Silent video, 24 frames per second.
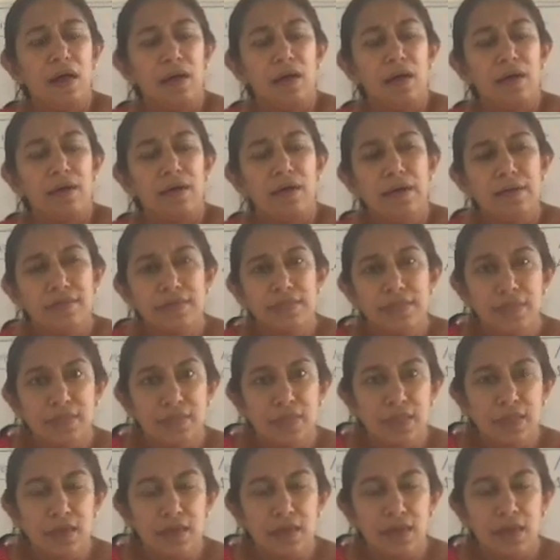
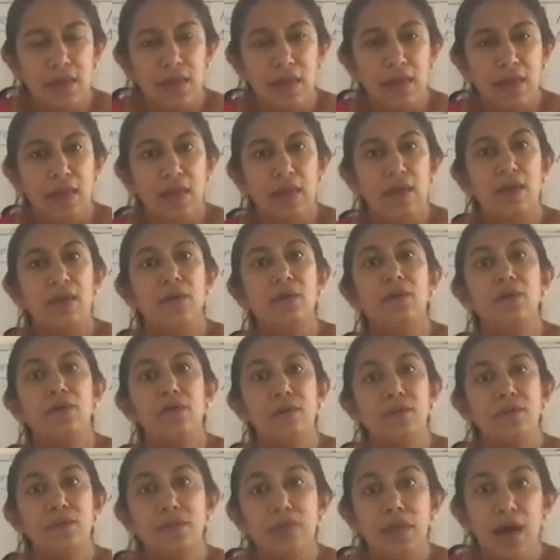constantly
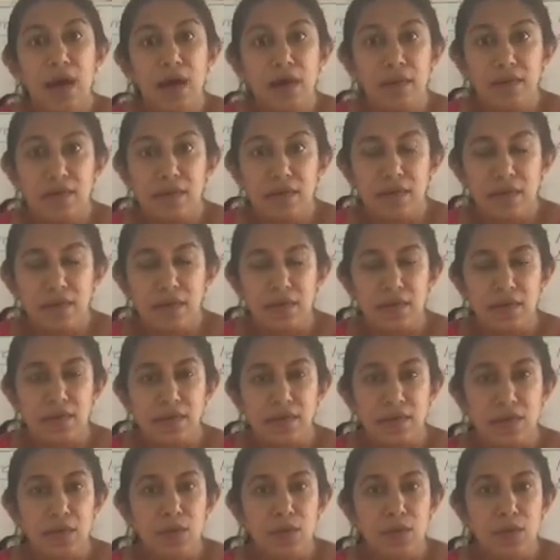goes unheard.